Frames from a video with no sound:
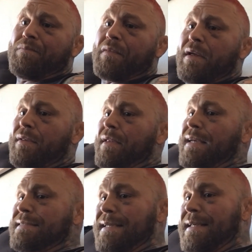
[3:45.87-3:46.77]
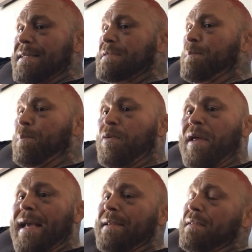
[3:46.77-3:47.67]
Unless it is
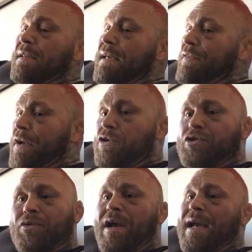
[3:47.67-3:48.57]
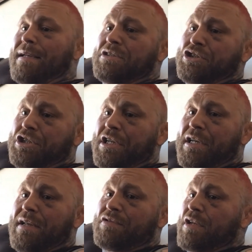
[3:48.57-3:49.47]
blatantly they're trying to
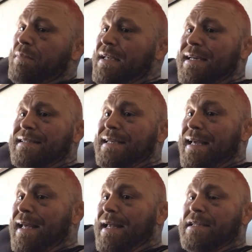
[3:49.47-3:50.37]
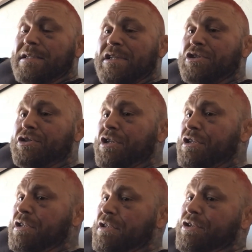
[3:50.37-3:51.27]
cheat. If somebody gets hit, it's because you
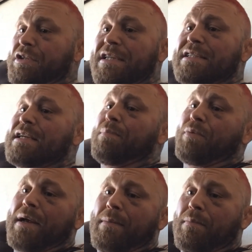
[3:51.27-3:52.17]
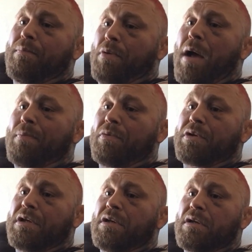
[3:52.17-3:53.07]
need to separate
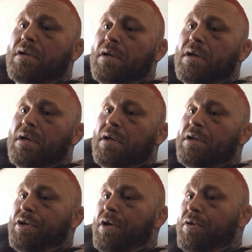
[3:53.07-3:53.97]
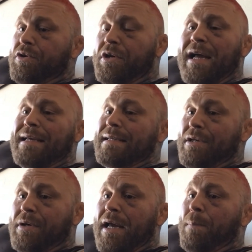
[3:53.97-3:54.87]
properly. You know, you gotta
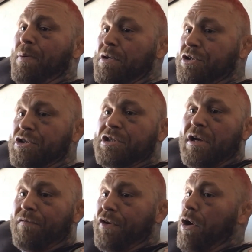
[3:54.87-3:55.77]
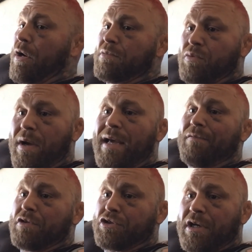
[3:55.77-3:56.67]
put yourself in harm's way if
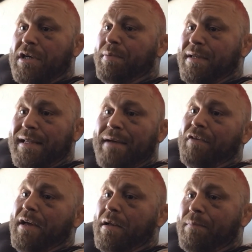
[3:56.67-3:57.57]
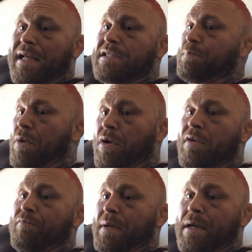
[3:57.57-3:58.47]
you're trying to break that fight up. That's part
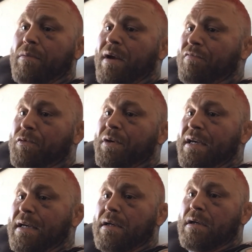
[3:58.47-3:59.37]
of being a referee.